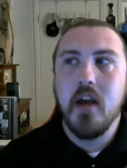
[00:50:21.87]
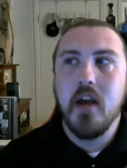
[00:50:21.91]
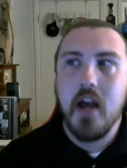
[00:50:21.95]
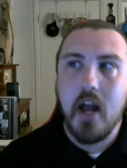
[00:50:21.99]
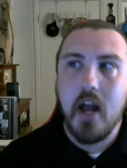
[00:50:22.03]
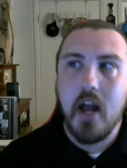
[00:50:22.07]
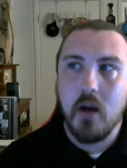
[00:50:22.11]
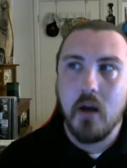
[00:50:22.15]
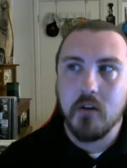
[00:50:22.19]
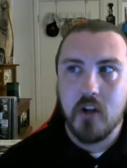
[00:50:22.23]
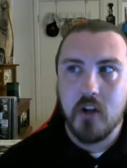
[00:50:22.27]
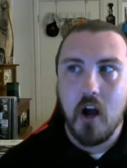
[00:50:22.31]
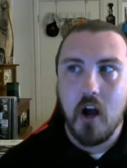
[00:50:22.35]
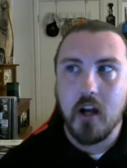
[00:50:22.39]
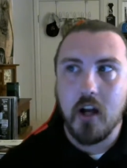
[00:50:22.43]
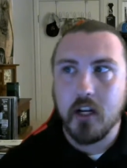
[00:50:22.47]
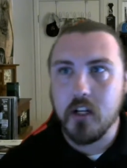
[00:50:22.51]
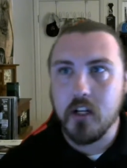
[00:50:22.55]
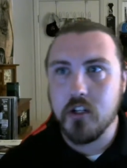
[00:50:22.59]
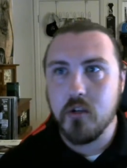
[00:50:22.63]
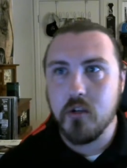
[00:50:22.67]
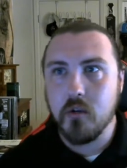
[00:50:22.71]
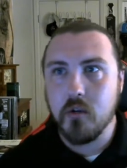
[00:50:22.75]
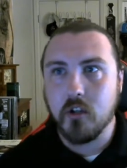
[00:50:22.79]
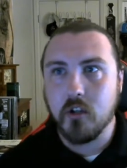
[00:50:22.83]
And I was
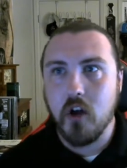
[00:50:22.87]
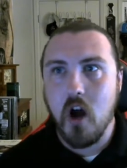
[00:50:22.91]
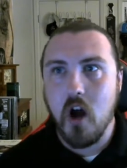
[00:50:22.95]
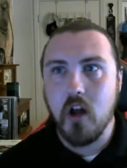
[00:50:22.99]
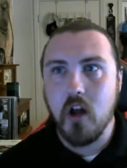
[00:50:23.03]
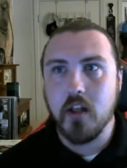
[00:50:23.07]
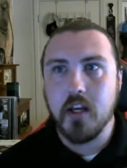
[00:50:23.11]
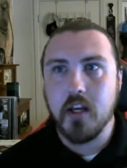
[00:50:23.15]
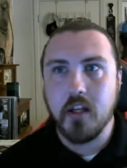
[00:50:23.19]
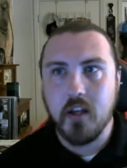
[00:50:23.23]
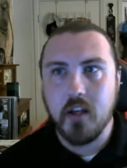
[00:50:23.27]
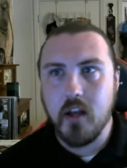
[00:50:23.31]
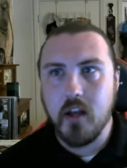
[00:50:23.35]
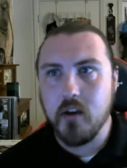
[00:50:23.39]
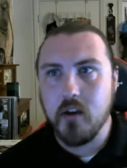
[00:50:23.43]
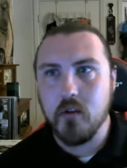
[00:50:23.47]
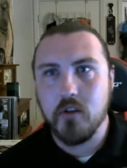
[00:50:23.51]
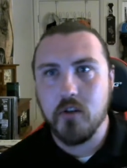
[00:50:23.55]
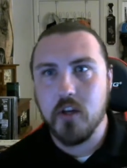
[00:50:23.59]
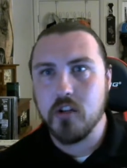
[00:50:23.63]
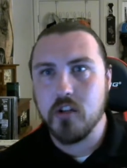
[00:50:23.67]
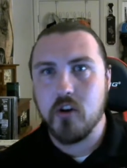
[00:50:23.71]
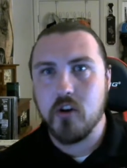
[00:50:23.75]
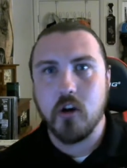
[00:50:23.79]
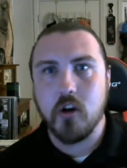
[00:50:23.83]
talking to a colleague who
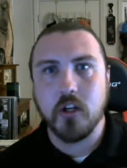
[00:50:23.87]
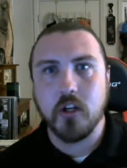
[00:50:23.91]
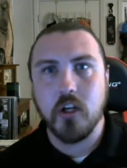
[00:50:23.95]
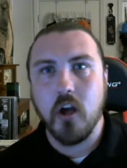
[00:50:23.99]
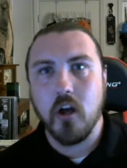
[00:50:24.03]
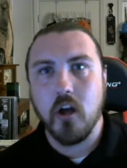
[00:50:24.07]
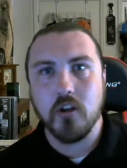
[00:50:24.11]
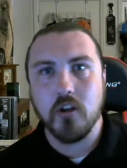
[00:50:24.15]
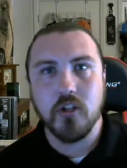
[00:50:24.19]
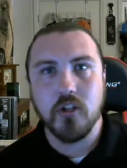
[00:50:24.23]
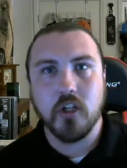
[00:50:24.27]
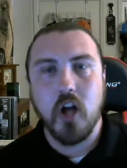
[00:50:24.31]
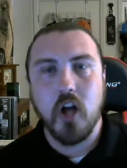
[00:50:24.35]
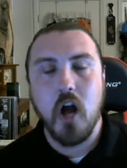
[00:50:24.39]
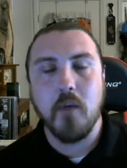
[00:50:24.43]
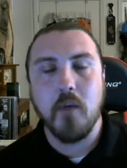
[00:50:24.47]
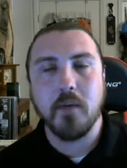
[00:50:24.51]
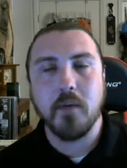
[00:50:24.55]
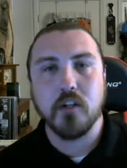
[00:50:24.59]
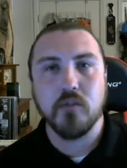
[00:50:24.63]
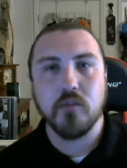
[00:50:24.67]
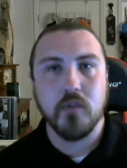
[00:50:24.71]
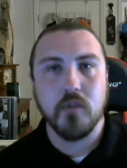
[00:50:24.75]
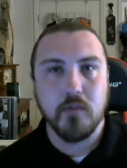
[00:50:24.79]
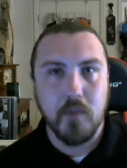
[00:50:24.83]
does archaeology
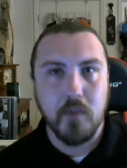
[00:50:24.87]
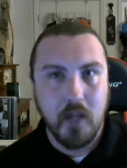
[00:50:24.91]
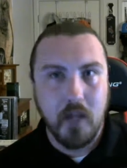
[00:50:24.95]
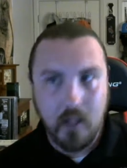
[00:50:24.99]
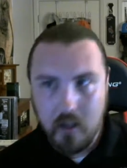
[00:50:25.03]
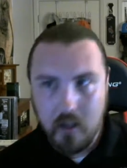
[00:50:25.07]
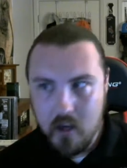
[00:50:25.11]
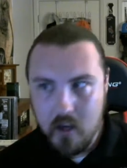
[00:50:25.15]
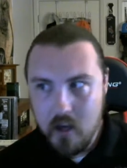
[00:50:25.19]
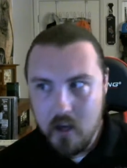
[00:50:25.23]
comics with me,